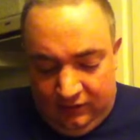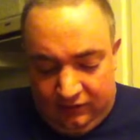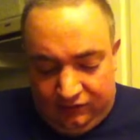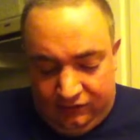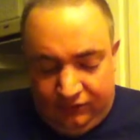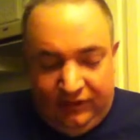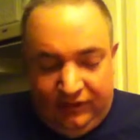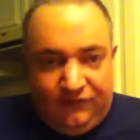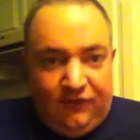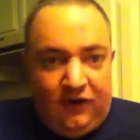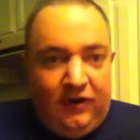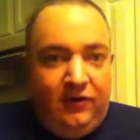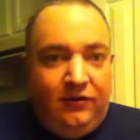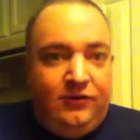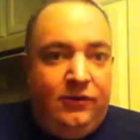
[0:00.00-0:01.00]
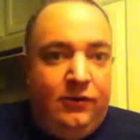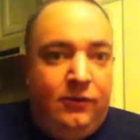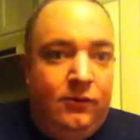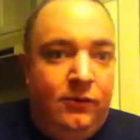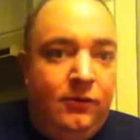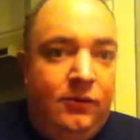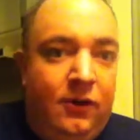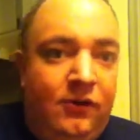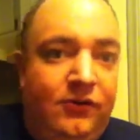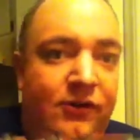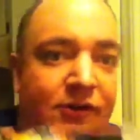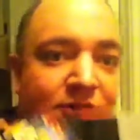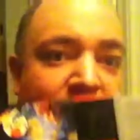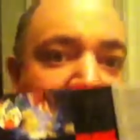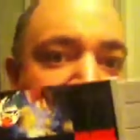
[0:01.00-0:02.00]
Street Fighter 2 or
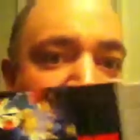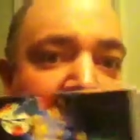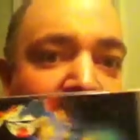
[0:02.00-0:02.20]
Street Fighter